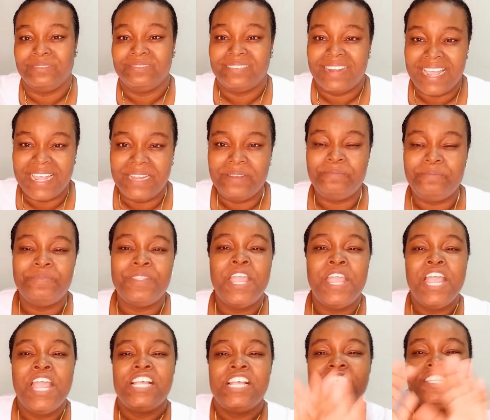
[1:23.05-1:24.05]
right?
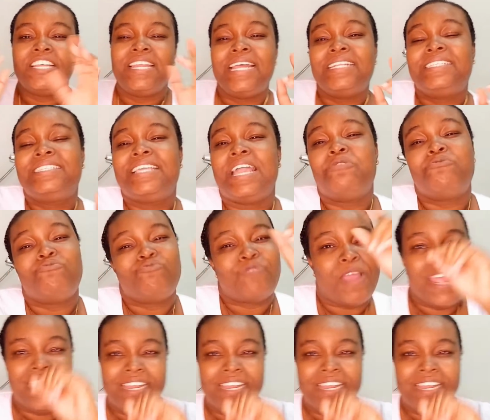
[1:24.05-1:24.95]
So let's get right